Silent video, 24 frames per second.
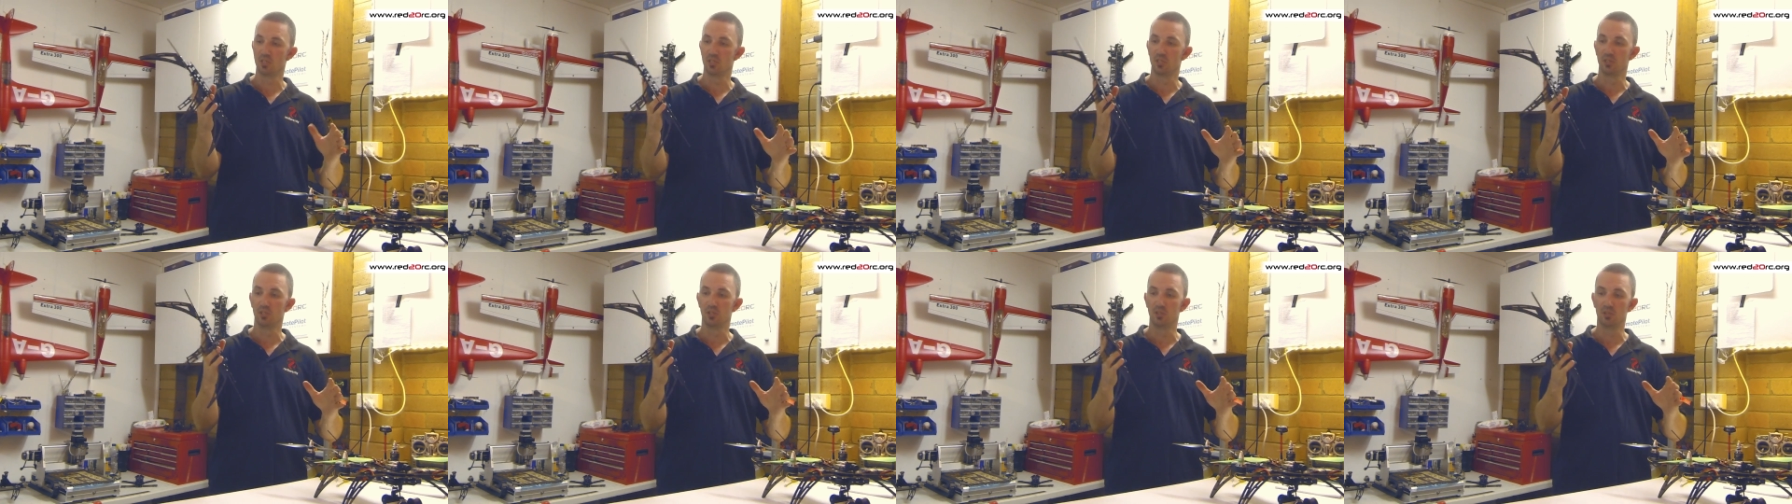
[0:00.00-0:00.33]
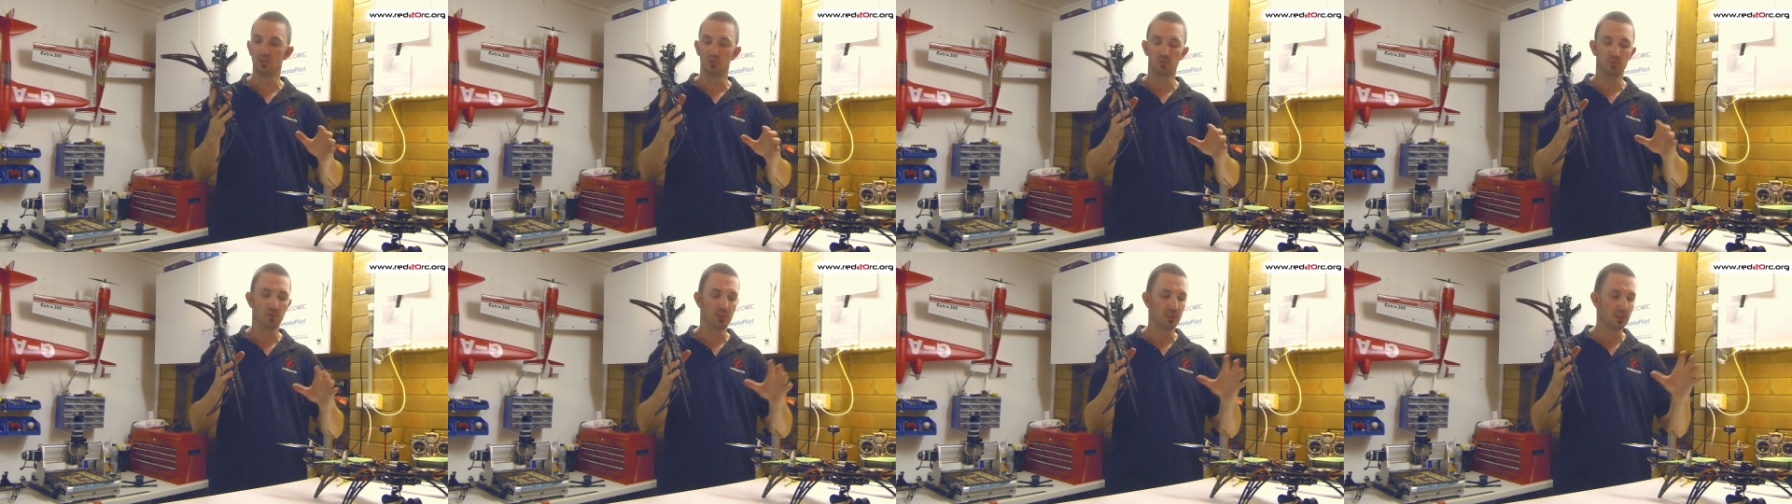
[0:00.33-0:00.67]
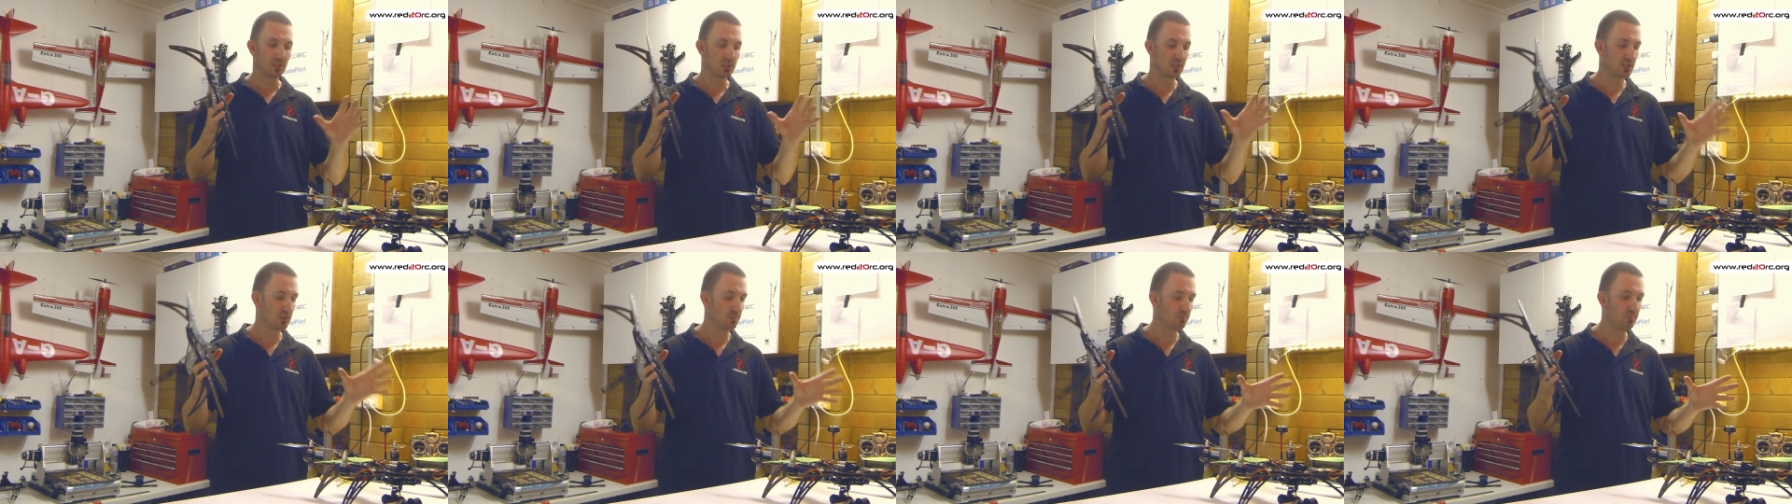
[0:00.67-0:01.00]
that you would
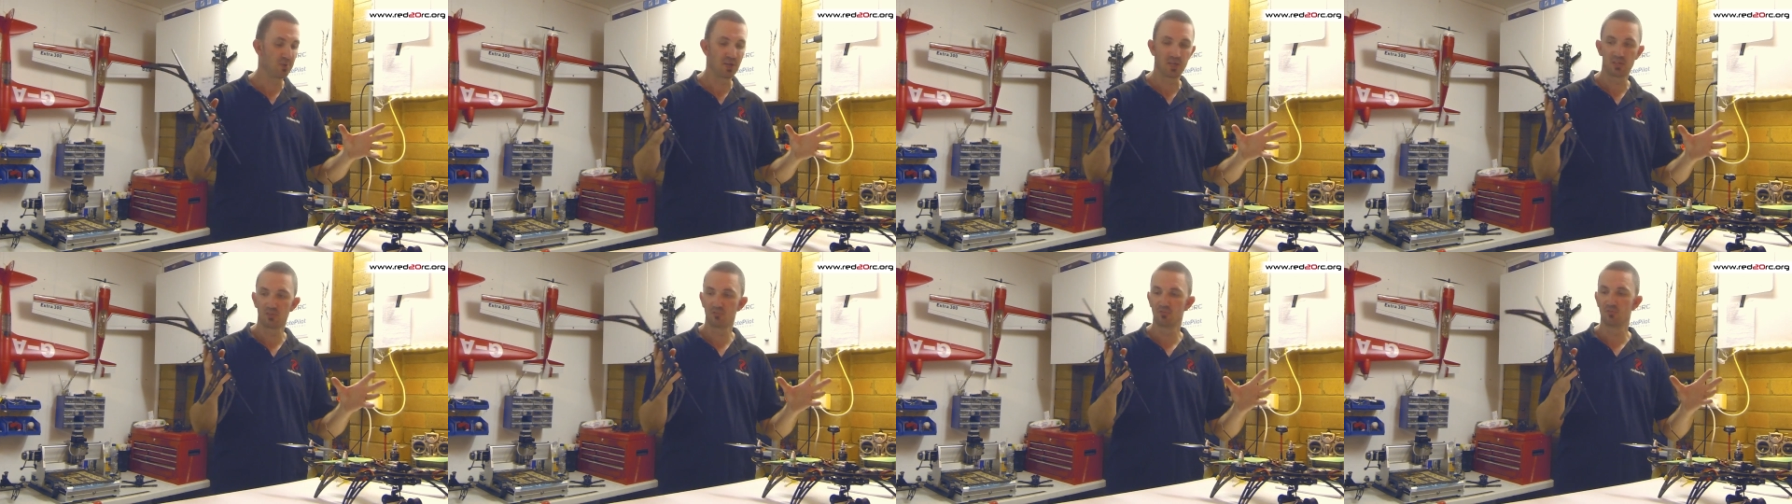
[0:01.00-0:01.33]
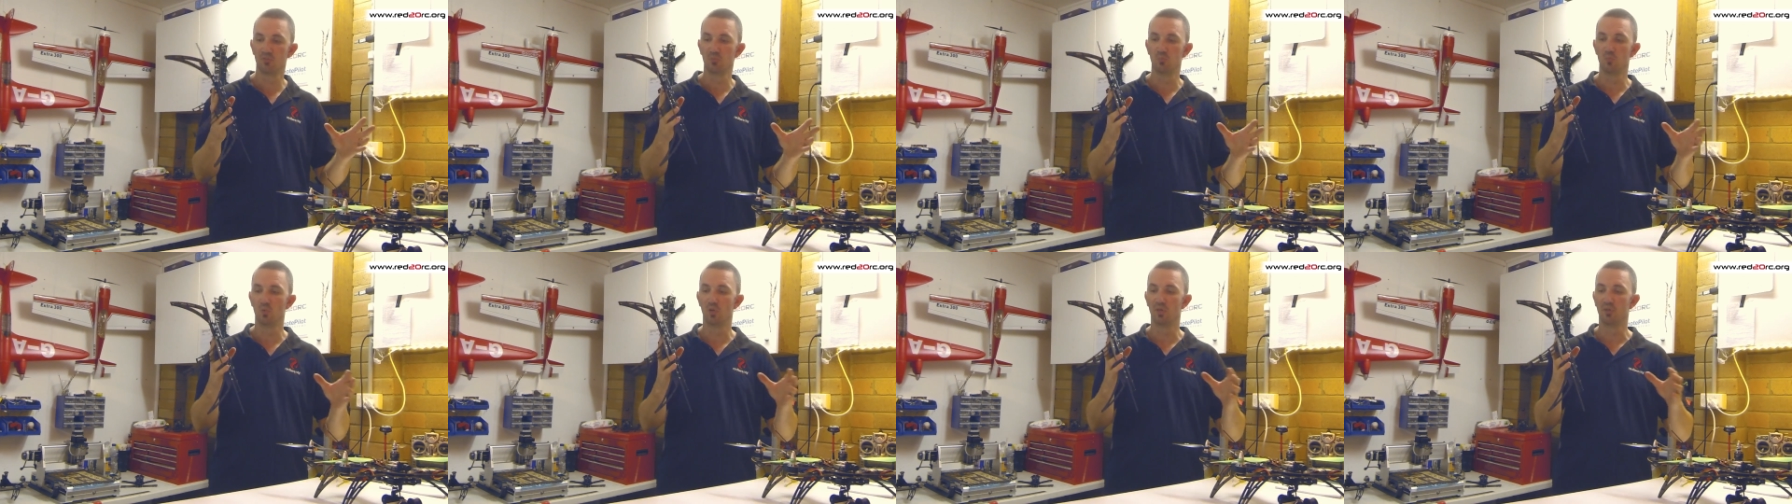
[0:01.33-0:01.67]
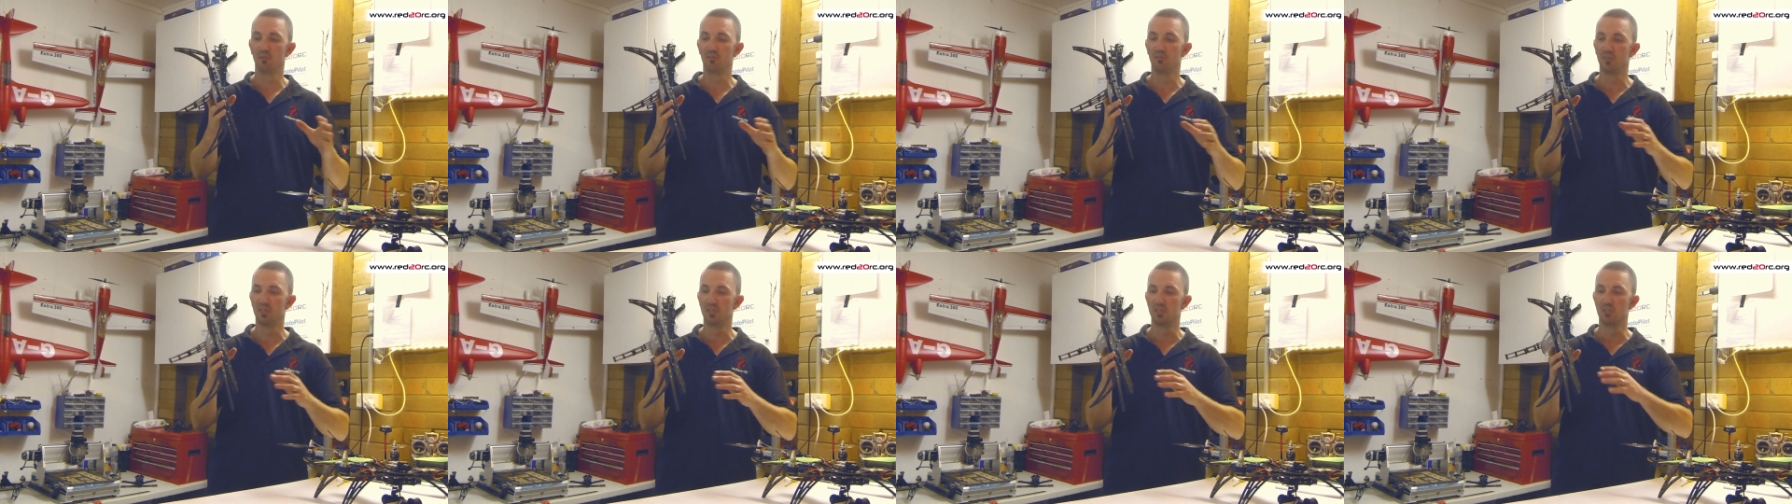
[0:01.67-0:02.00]
expect from one
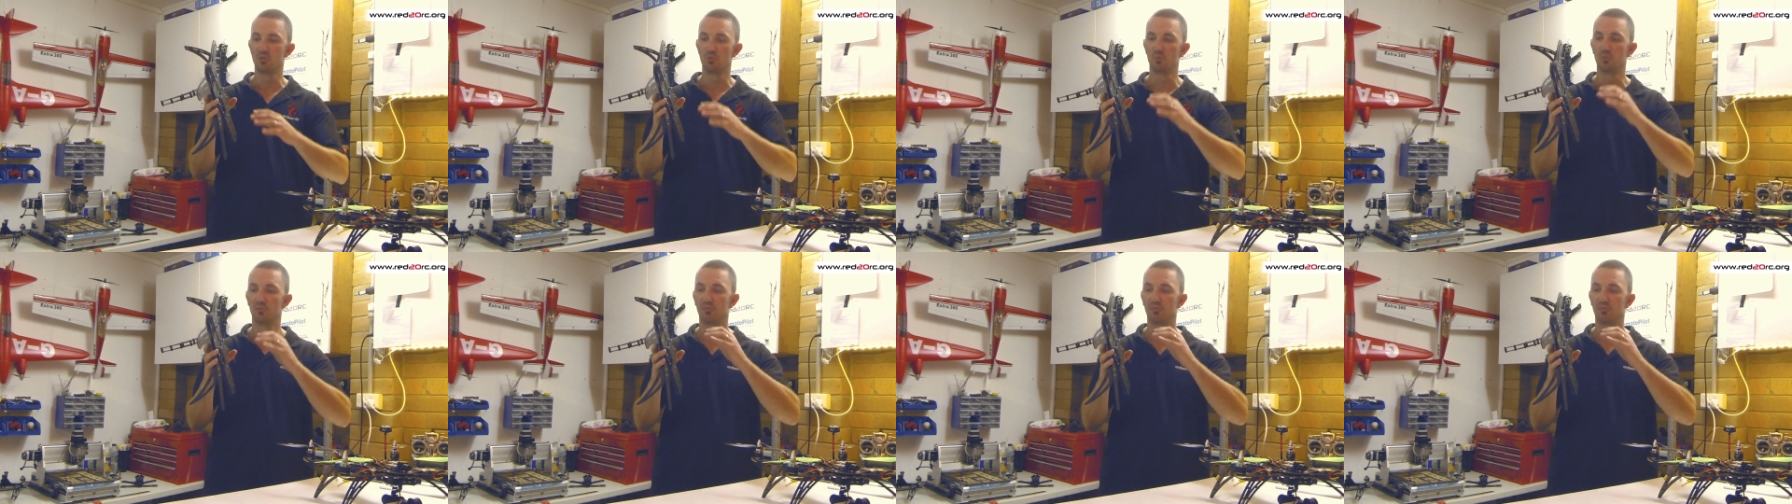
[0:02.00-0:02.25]
of these.